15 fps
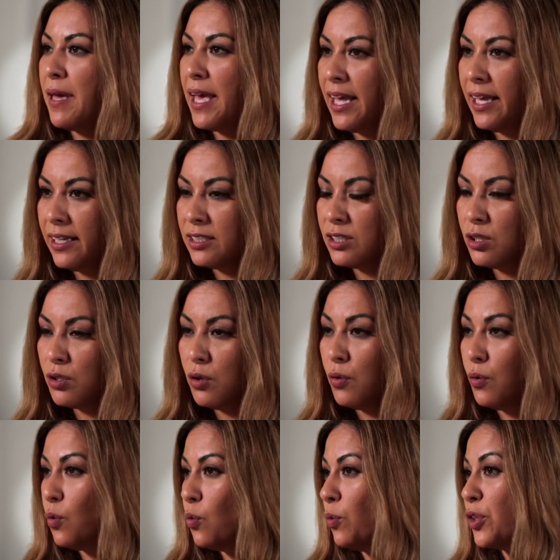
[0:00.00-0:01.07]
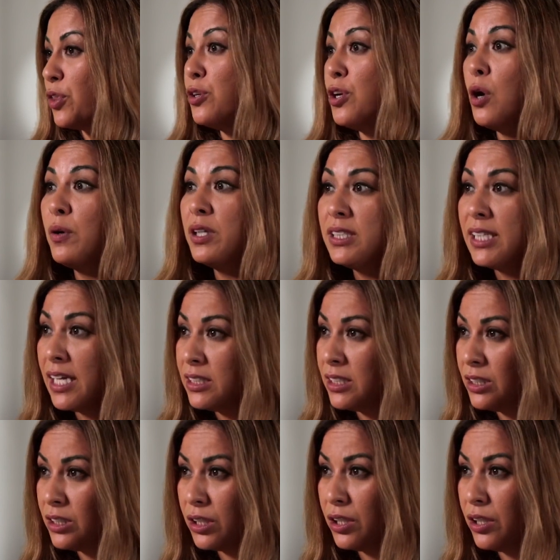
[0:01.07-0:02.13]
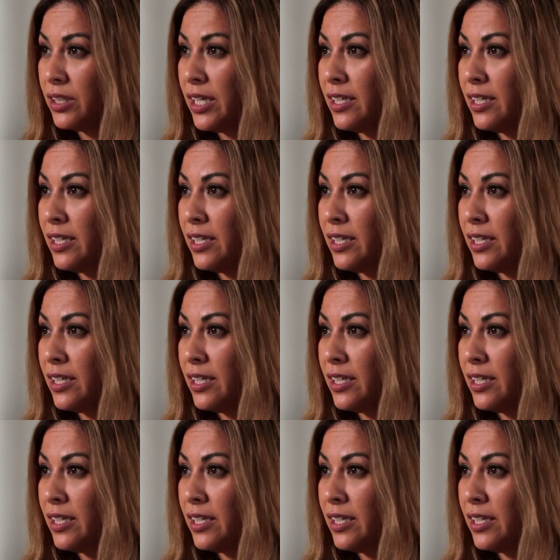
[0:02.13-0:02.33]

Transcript: banks with no intention to hurt